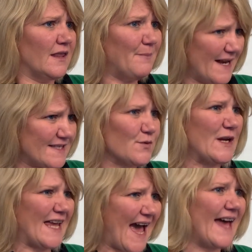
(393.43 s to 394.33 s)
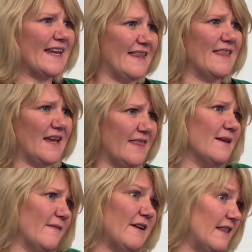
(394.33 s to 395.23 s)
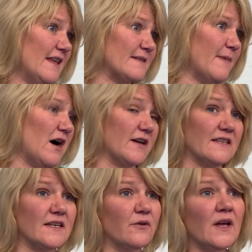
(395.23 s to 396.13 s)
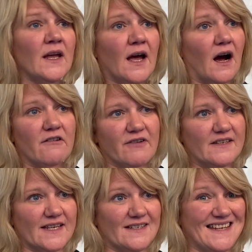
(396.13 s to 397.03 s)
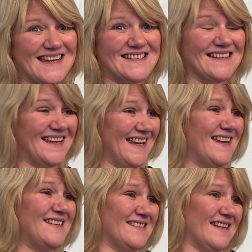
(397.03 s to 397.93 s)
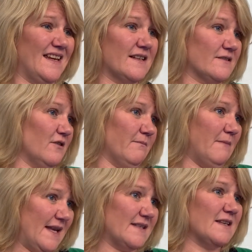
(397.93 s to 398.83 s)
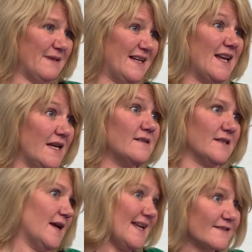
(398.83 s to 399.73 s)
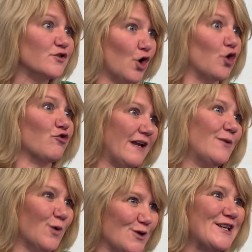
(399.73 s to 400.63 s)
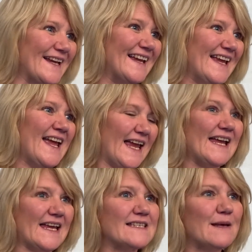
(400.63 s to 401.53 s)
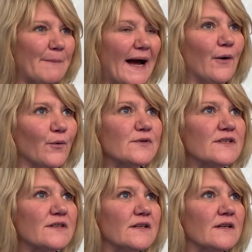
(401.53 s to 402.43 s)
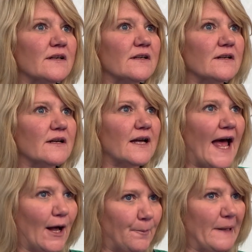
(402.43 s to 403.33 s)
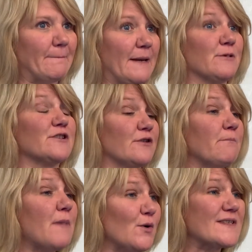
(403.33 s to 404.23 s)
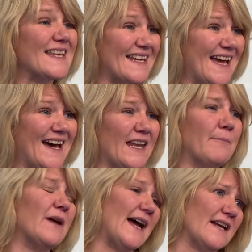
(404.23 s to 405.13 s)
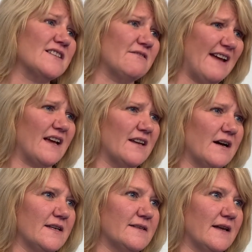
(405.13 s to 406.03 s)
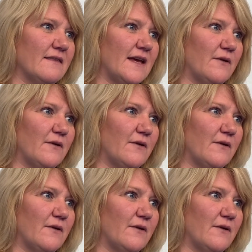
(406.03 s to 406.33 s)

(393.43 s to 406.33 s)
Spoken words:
the best we can in this market. So our accreditation isn't easy. It's not meant to be easy. It's not greenwashing. It is about helping people do the most they can, but actually recognising